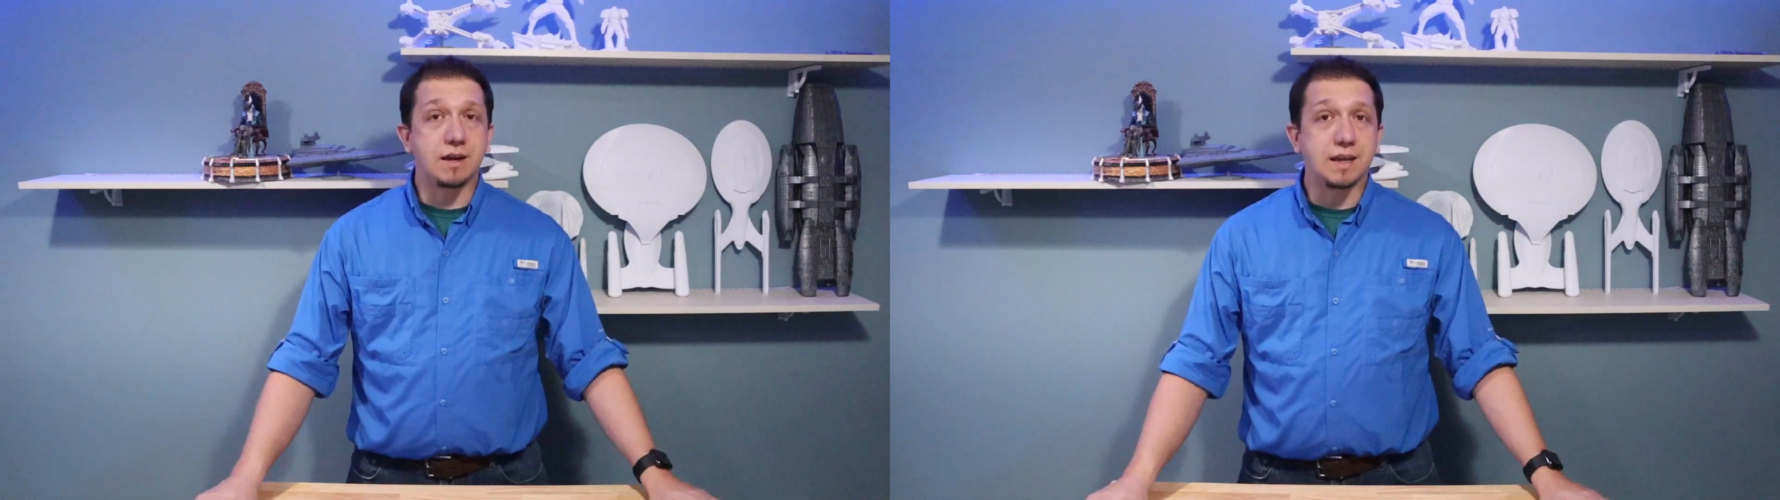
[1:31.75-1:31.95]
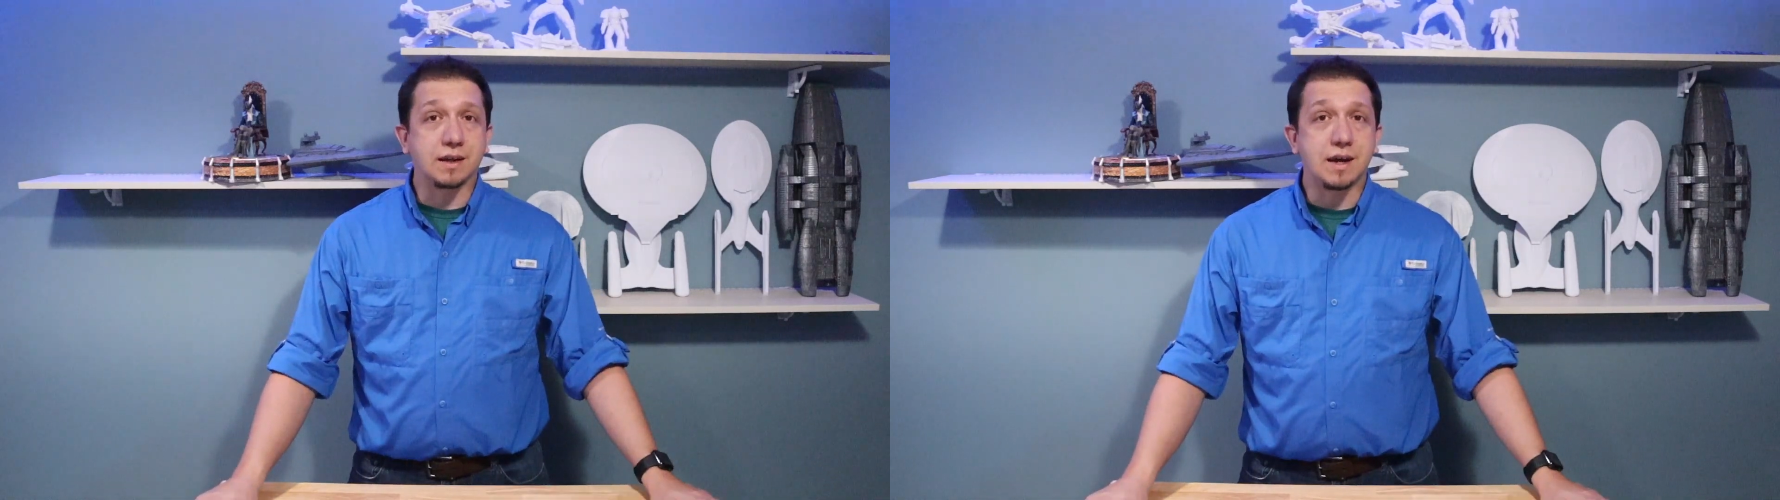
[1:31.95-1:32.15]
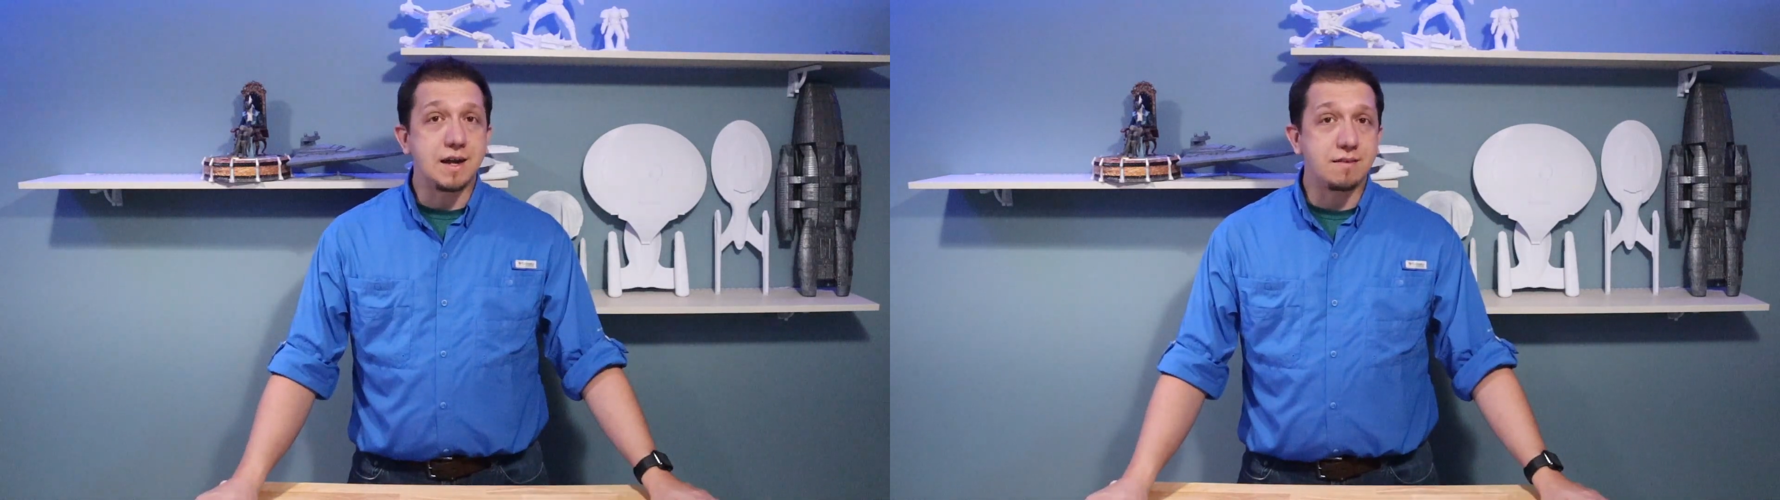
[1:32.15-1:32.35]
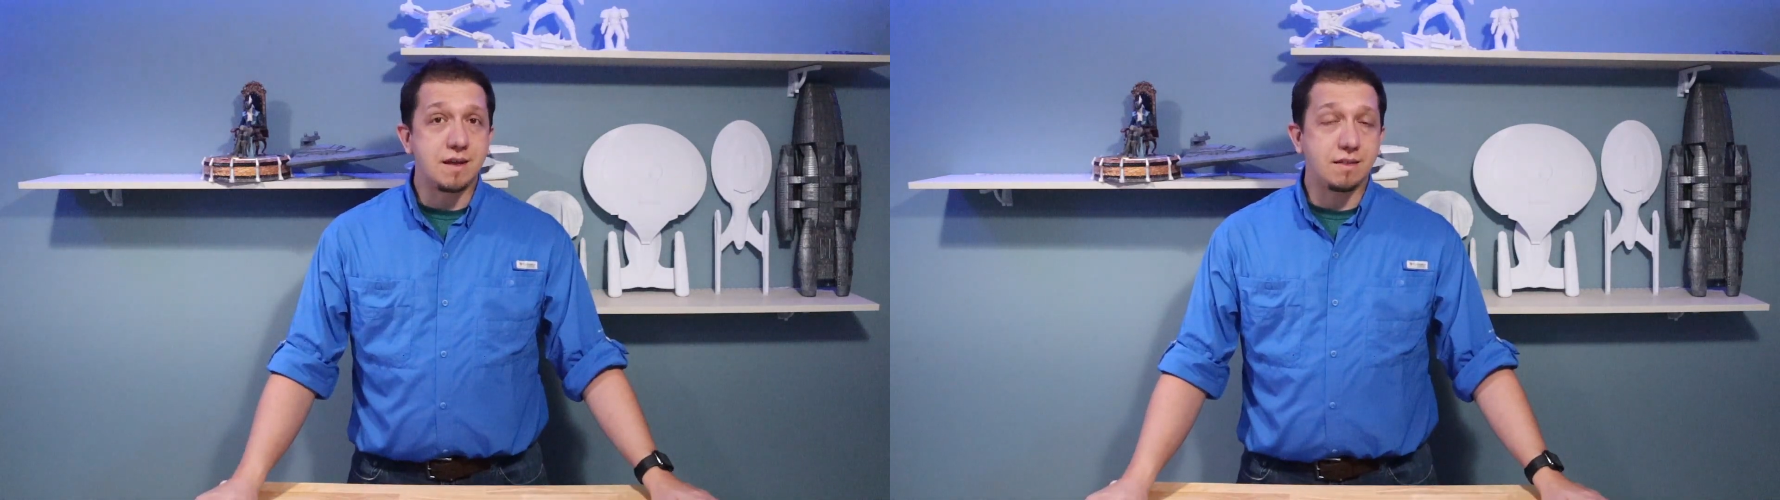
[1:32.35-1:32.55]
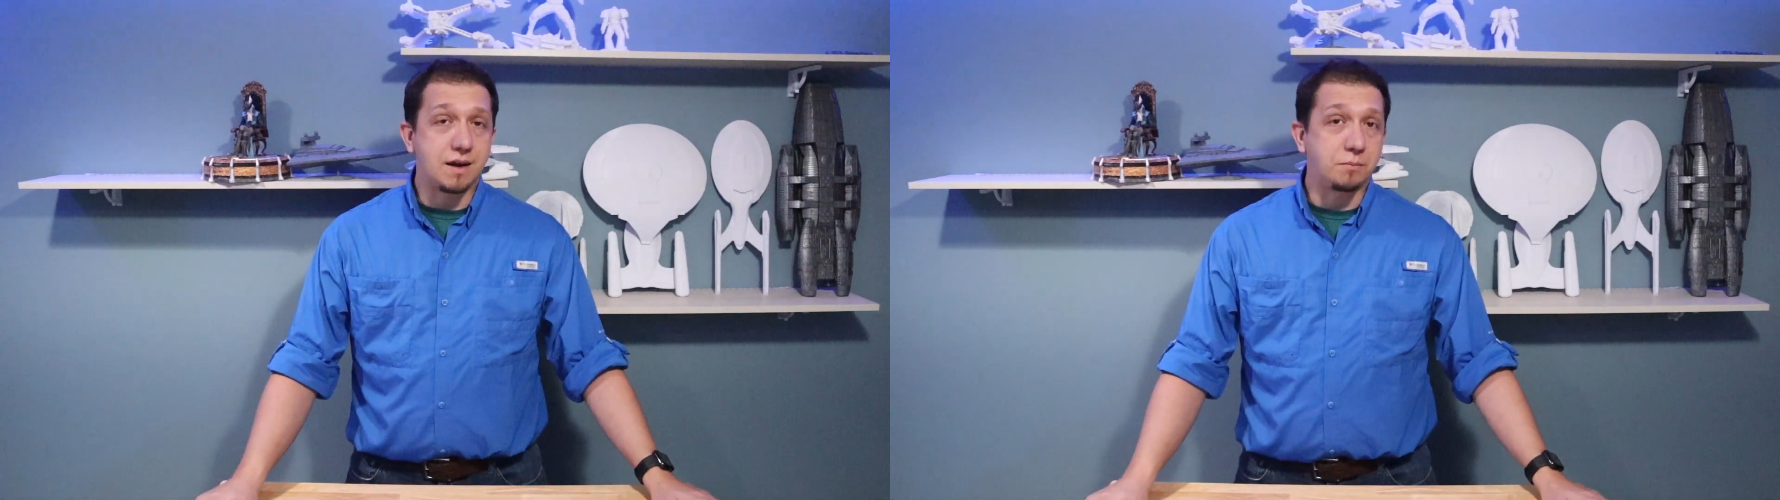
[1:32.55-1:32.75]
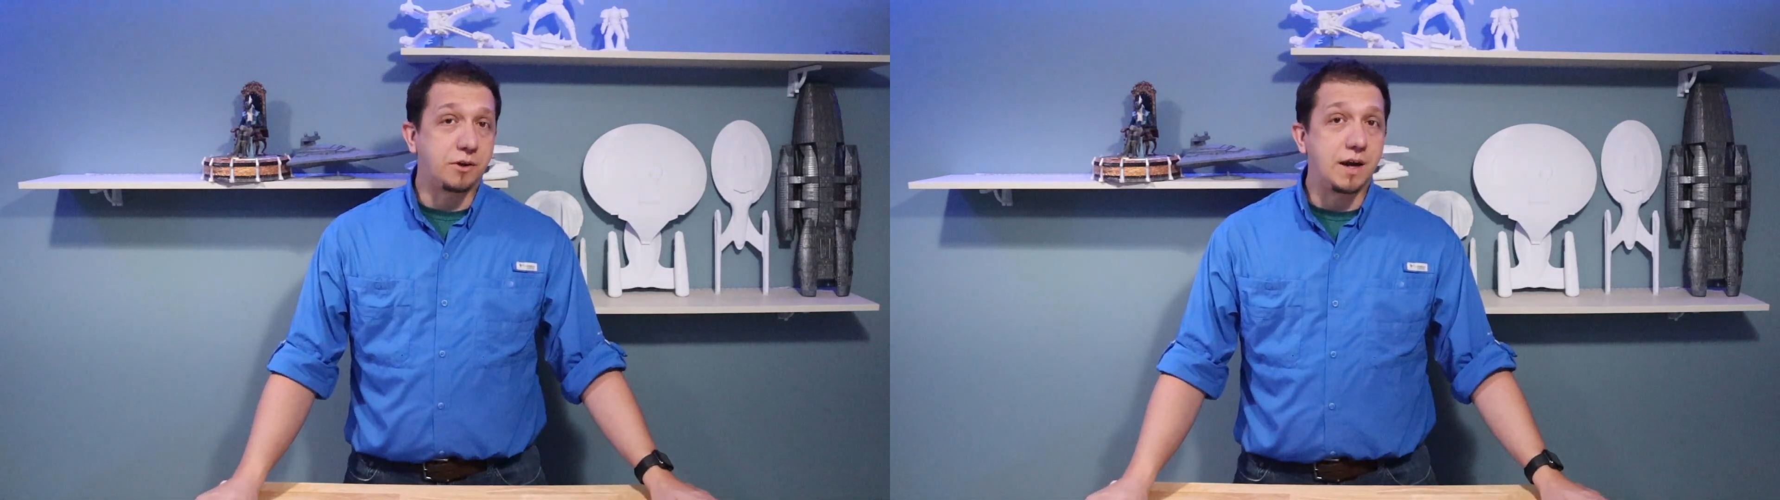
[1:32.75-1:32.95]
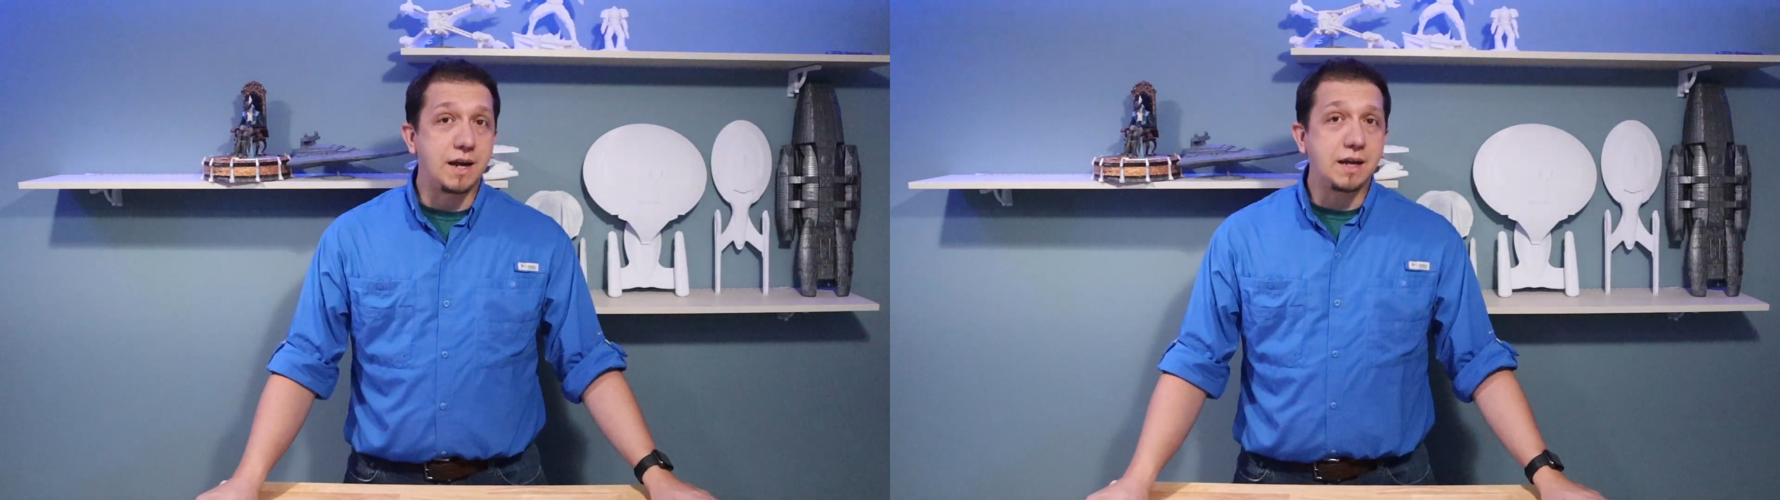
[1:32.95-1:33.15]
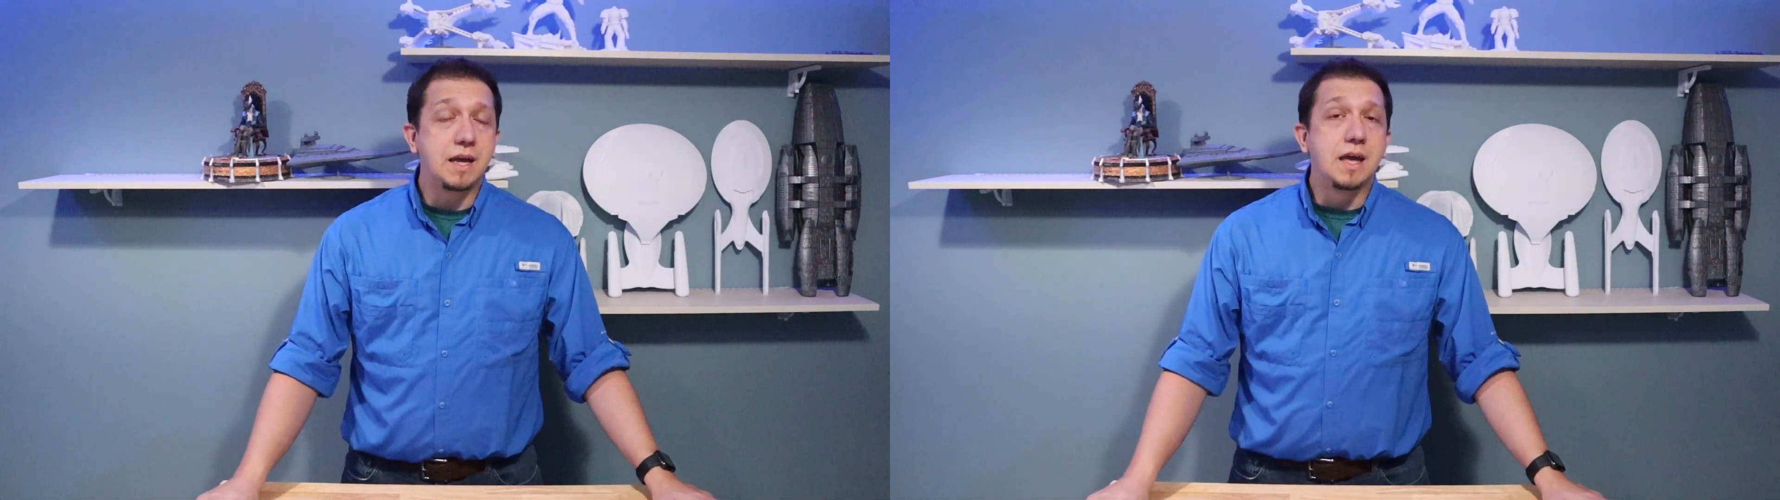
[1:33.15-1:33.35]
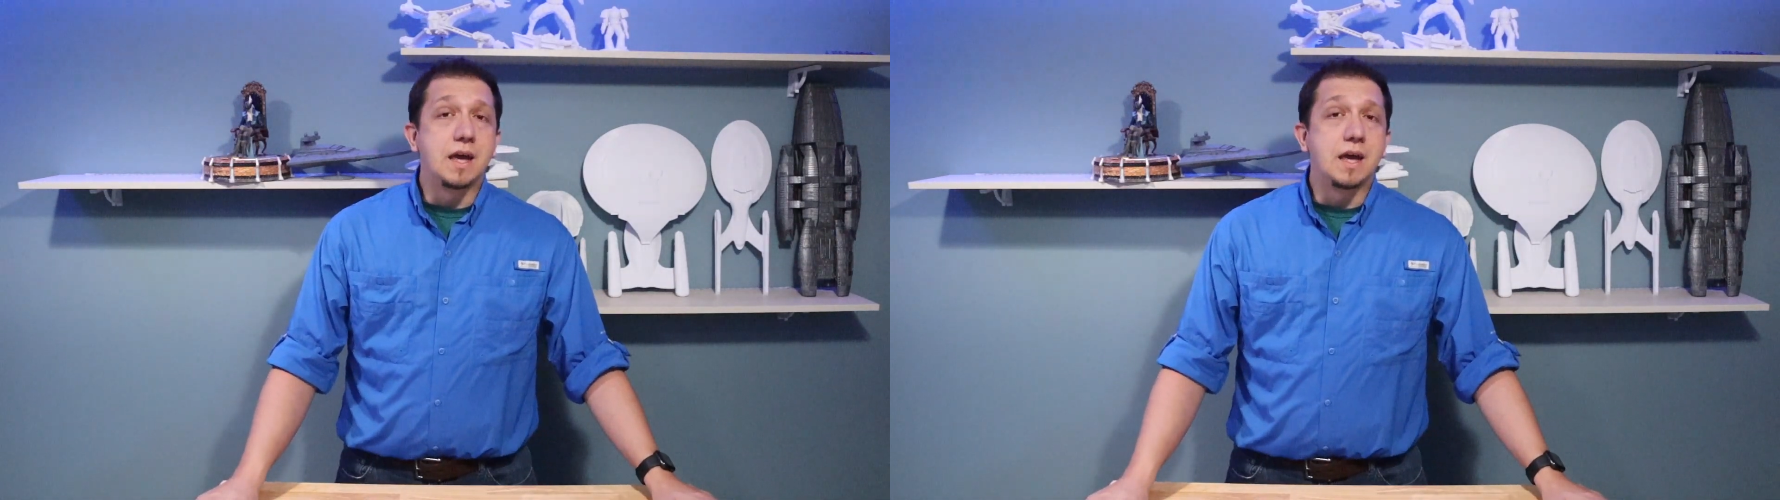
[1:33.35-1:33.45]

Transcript: digging the content that I'm creating.